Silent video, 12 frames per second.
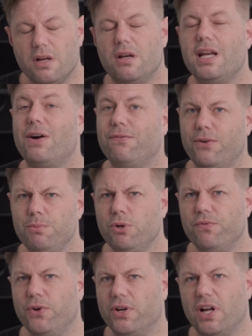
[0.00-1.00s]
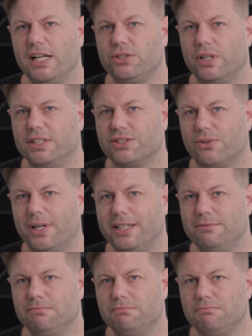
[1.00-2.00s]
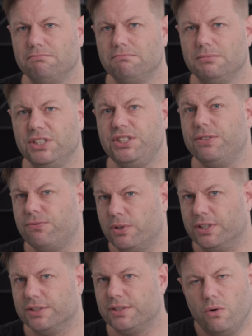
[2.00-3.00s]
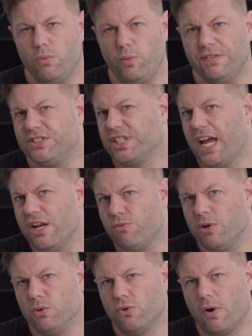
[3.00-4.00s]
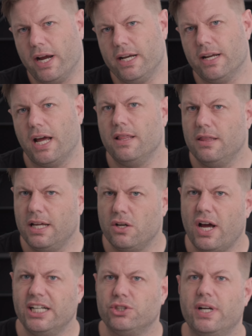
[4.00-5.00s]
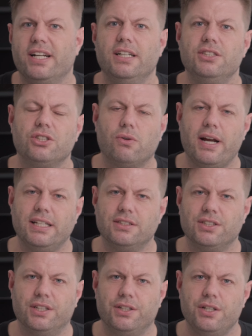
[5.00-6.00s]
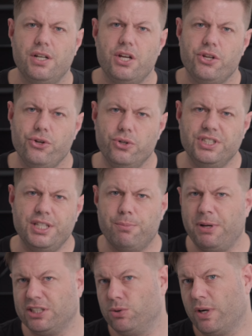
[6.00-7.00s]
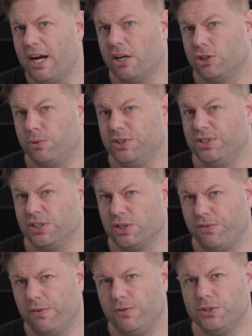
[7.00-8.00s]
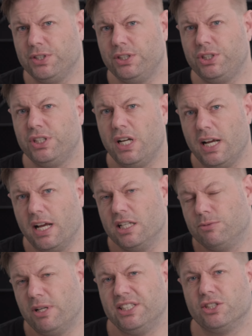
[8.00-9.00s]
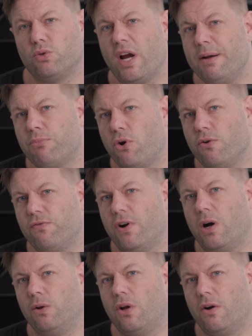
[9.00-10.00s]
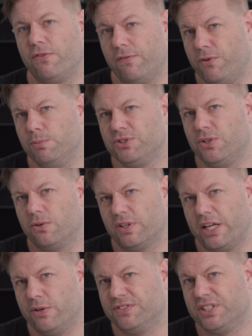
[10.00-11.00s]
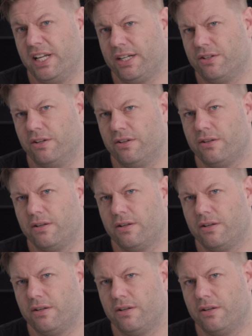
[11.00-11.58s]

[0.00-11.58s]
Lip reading: Now, FilmConvert Nitrate's grain is different. We've scanned real grain and then Nitrate integrates it using the pixel characteristics of your footage, as well as a grain profile of the film stock that you've selected.